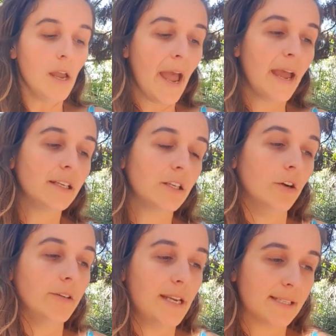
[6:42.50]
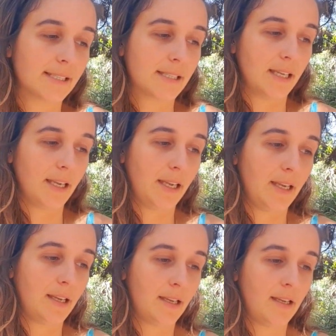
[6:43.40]
And you know, yes, the
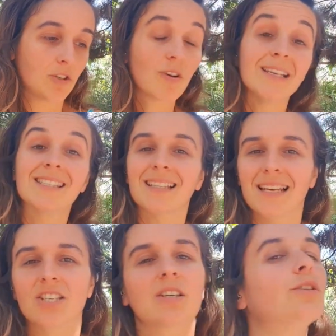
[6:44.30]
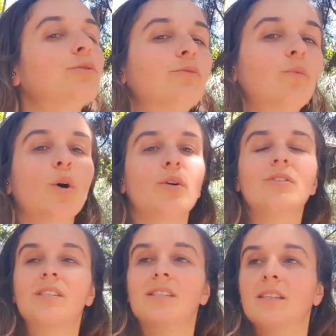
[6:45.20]
translation of
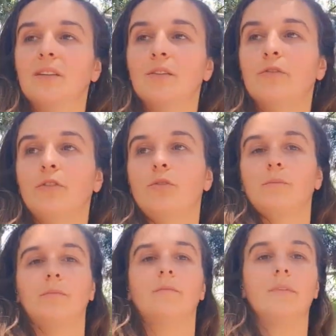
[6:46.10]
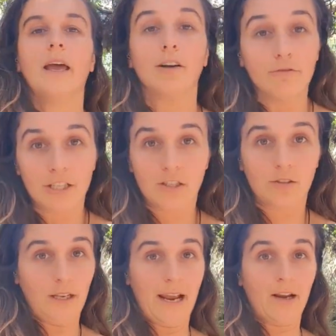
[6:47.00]
words from an original
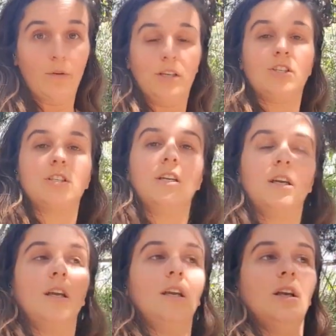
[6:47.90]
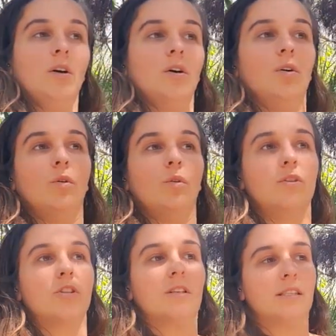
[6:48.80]
language, or
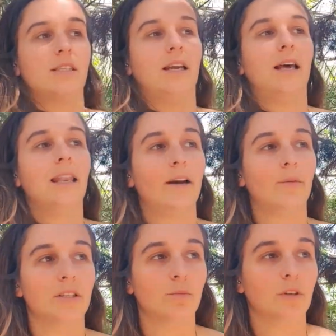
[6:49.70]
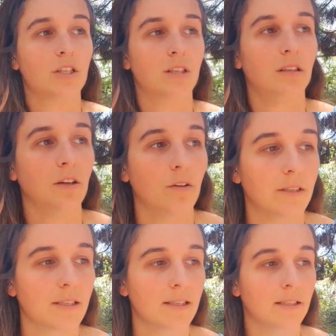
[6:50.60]
should I say a language in which, you know,
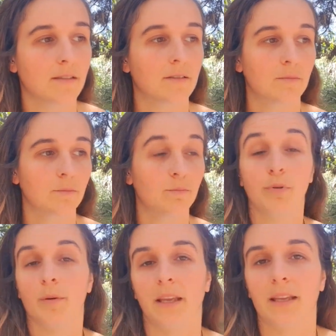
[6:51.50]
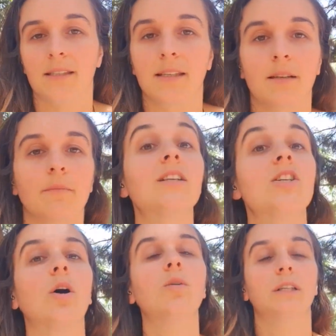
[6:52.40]
is, is probably considered much
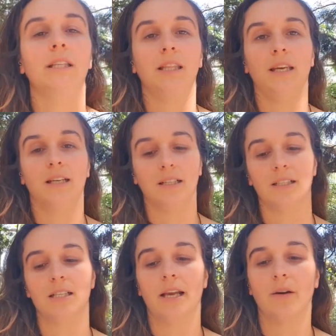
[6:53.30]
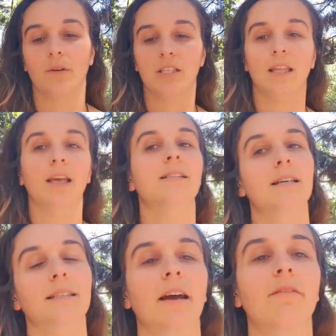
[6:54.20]
older than the English language, that
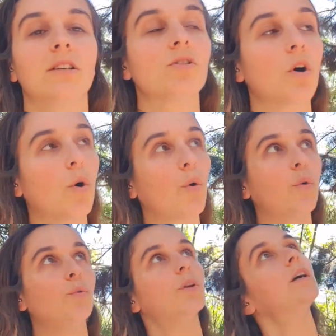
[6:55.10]
does have its own